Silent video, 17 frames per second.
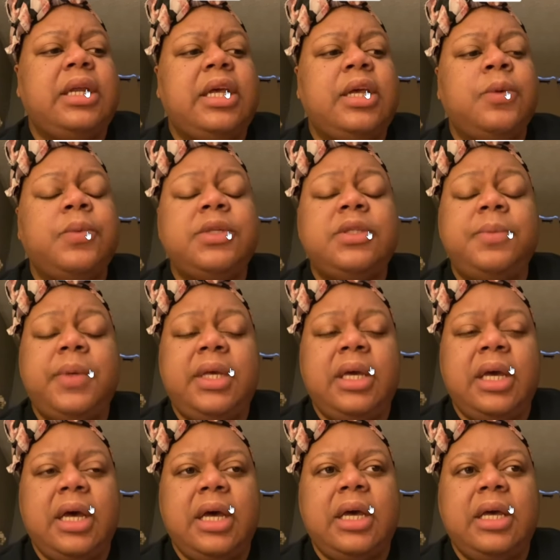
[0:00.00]
It was
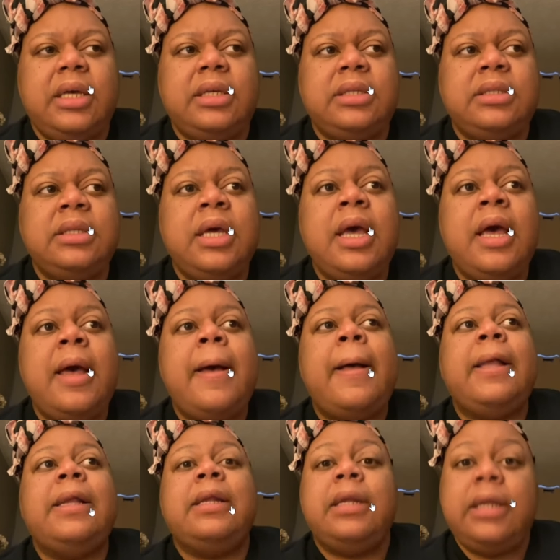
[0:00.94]
because
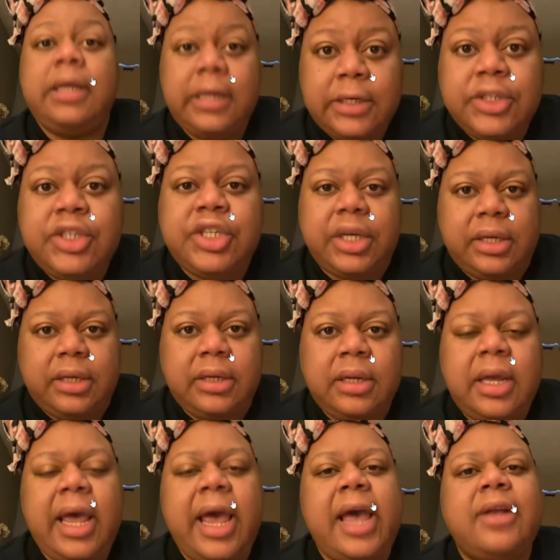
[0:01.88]
Legion
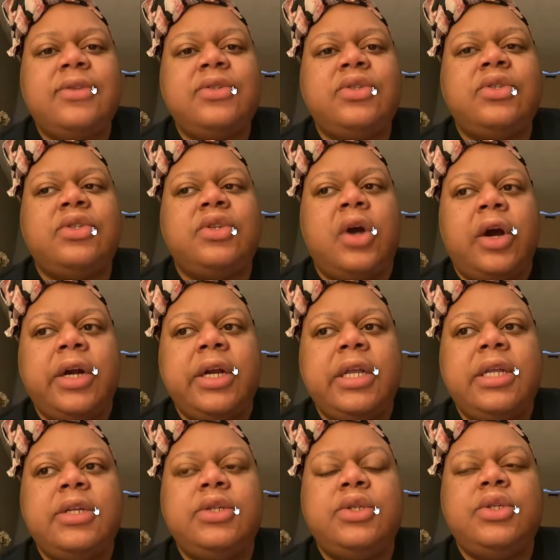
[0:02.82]
had
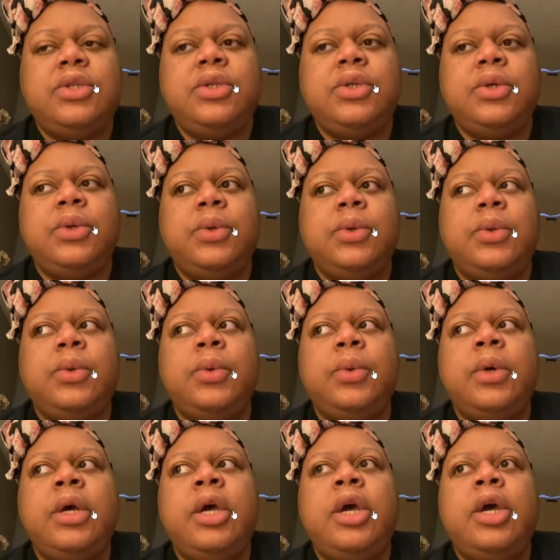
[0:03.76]
started to
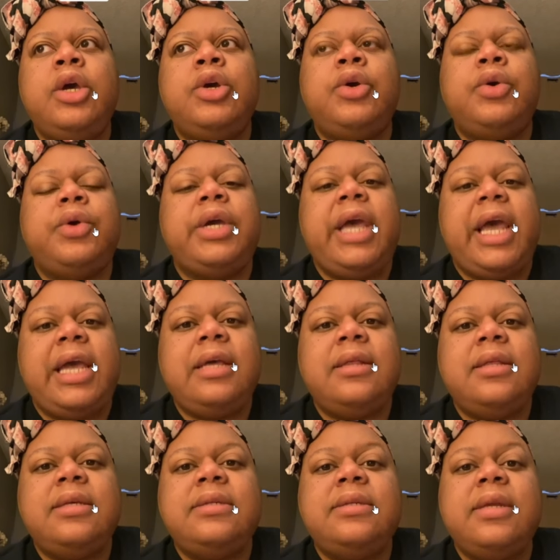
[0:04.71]
create
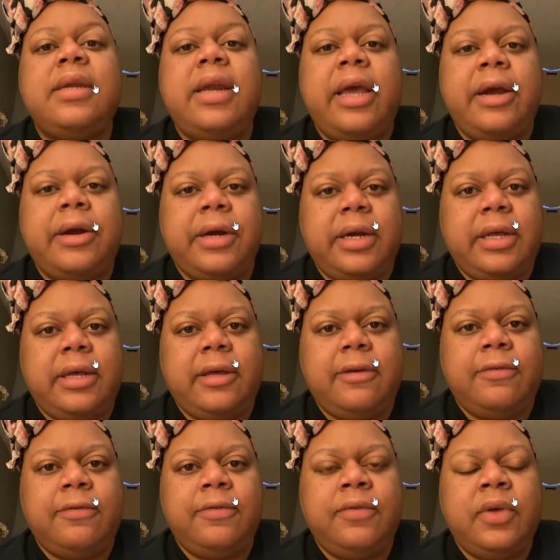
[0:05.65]
this
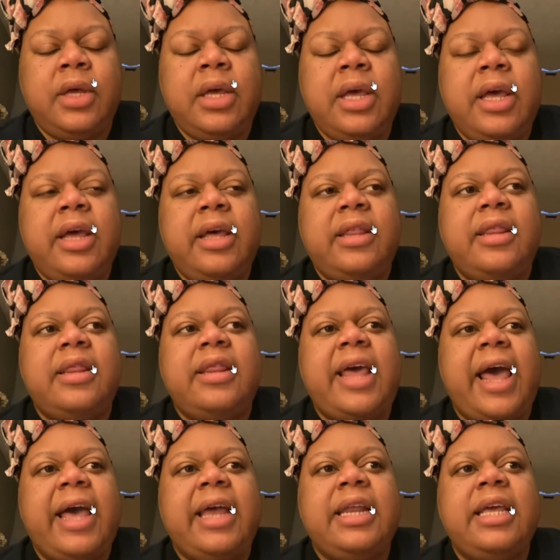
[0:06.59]
narrative
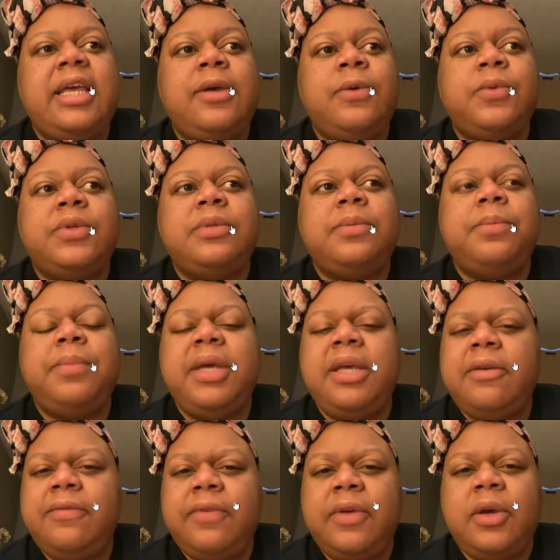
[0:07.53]
that he was
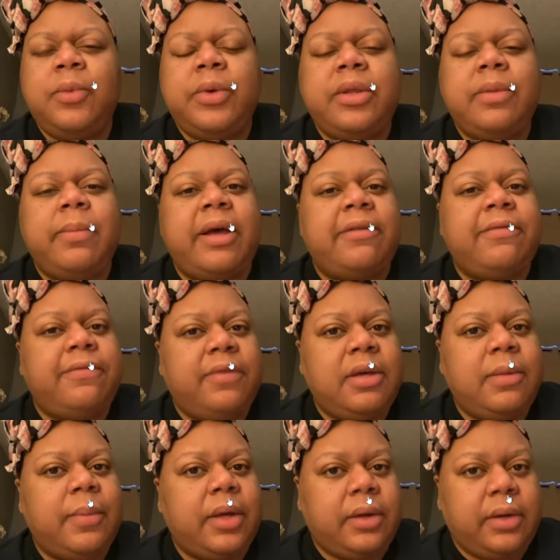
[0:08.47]
beefing with my
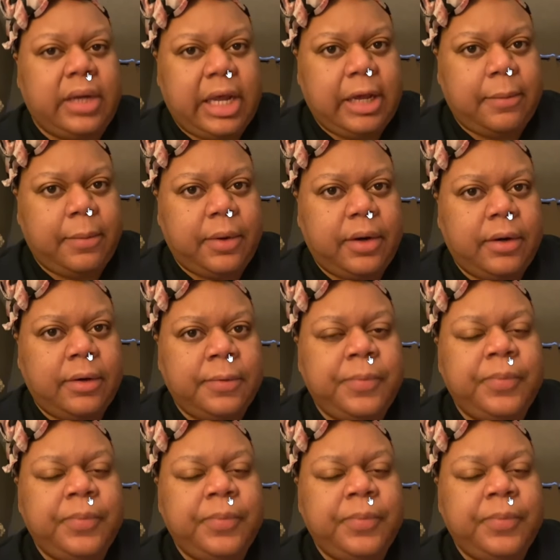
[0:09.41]
female neighbor.